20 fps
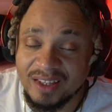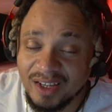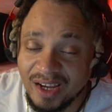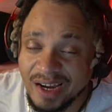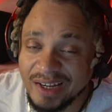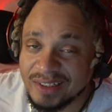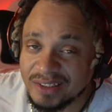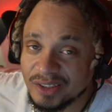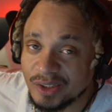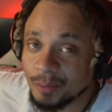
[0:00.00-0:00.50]
I
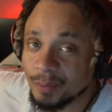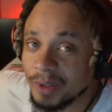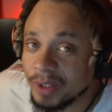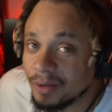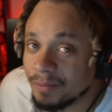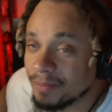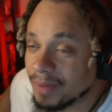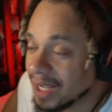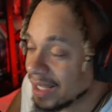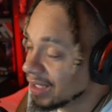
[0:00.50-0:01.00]
think AISEN
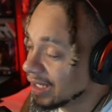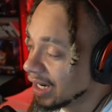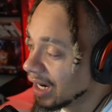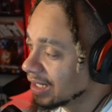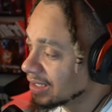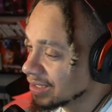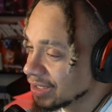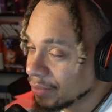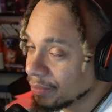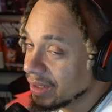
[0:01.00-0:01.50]
could beat him. I
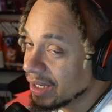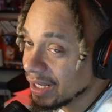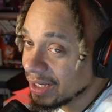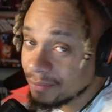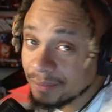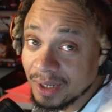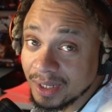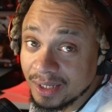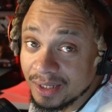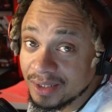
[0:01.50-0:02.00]
think AISEN could
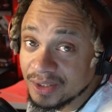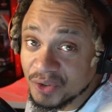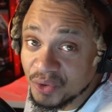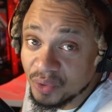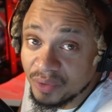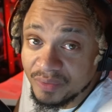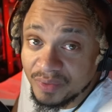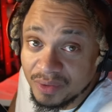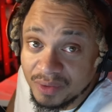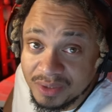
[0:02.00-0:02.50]
beat anybody in
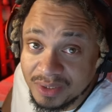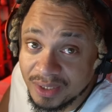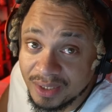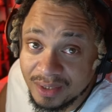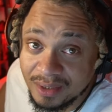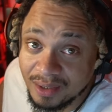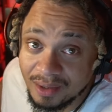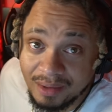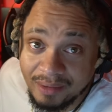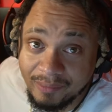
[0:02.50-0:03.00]
this
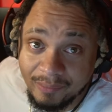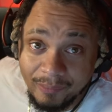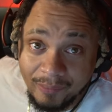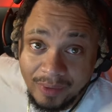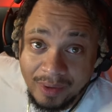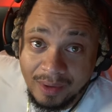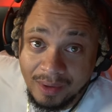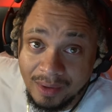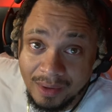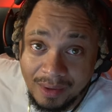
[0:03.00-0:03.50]
universe. Like,
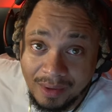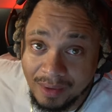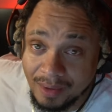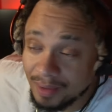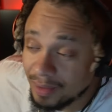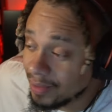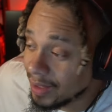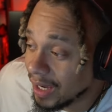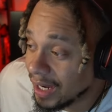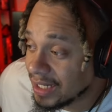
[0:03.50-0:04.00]

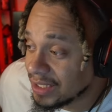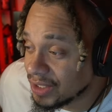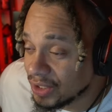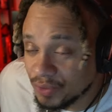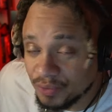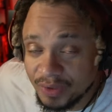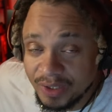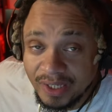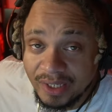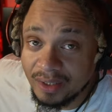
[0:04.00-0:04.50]

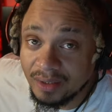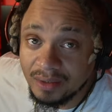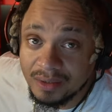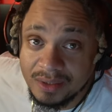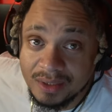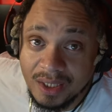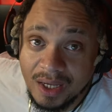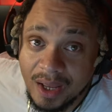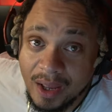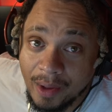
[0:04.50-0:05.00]
AISEN is
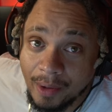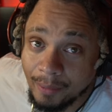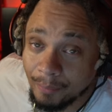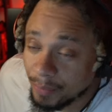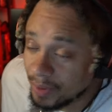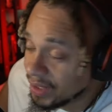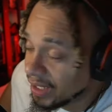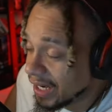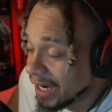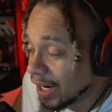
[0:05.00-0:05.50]
ridiculous.
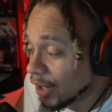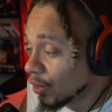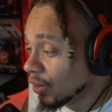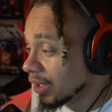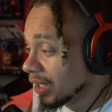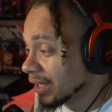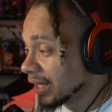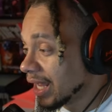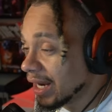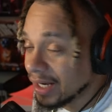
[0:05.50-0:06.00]
But they're
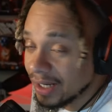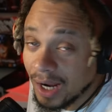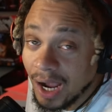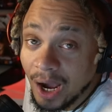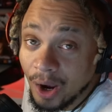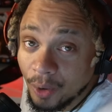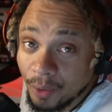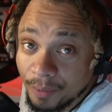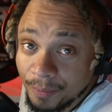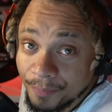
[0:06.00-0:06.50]
not going to let
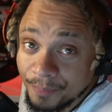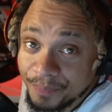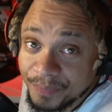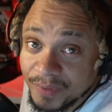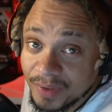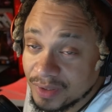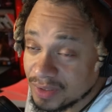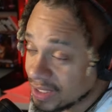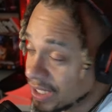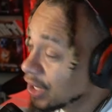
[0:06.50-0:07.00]
that out,
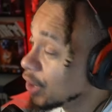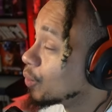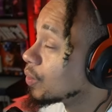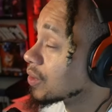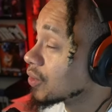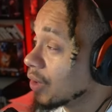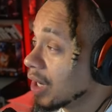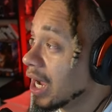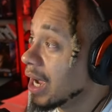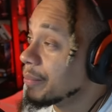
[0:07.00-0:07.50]
because they
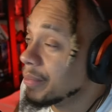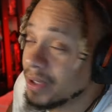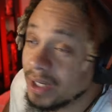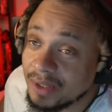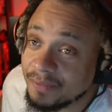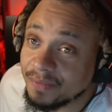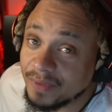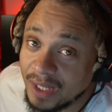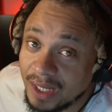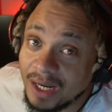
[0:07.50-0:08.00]
know what's going to
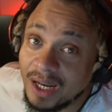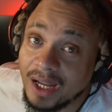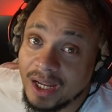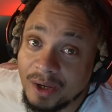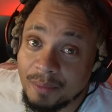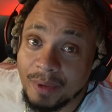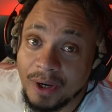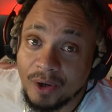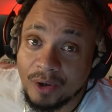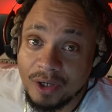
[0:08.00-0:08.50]
happen if they
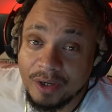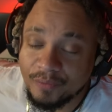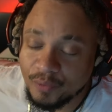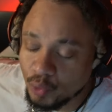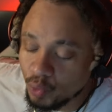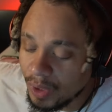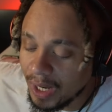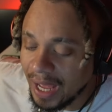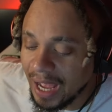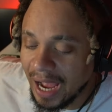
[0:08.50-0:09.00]
let him
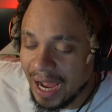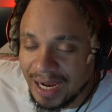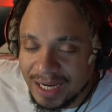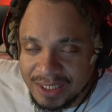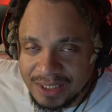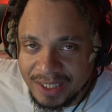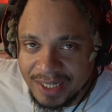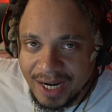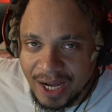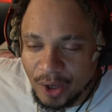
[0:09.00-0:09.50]
out. If you let
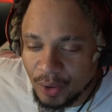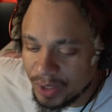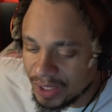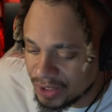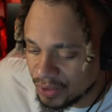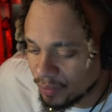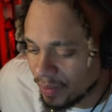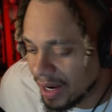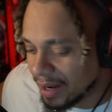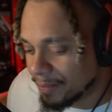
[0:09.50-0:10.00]
AISEN
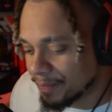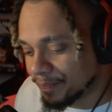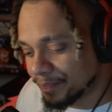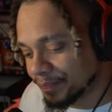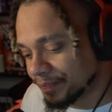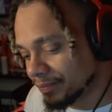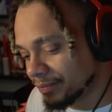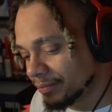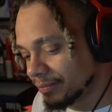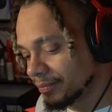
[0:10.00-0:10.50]
out, it's a
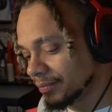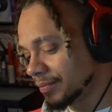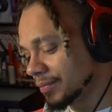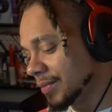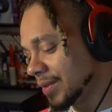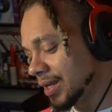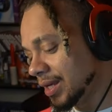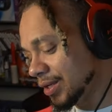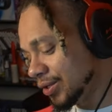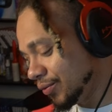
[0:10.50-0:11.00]
wrap.
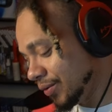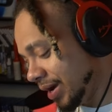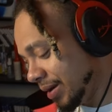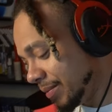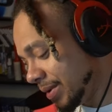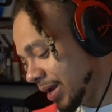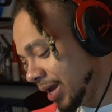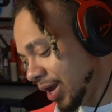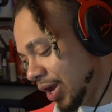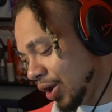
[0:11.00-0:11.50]
It's
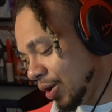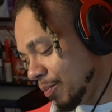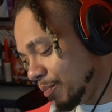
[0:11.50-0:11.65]
a wrap.